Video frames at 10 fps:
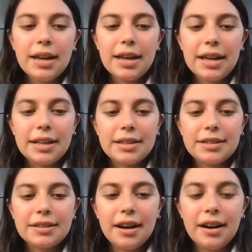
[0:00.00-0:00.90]

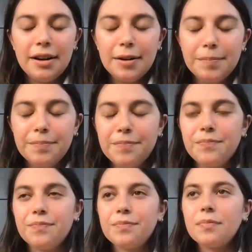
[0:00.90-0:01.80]
It's
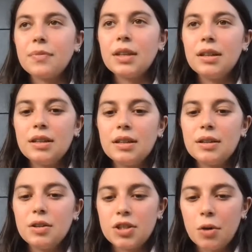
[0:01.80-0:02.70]

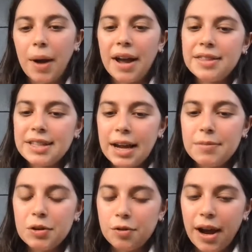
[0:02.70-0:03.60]
so by the time
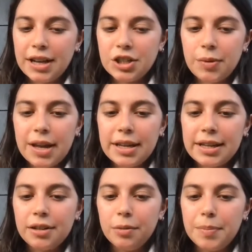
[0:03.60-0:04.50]
you graduate,
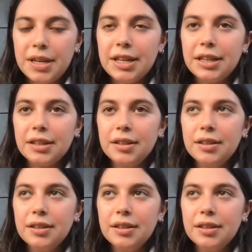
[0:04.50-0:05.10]
it'll be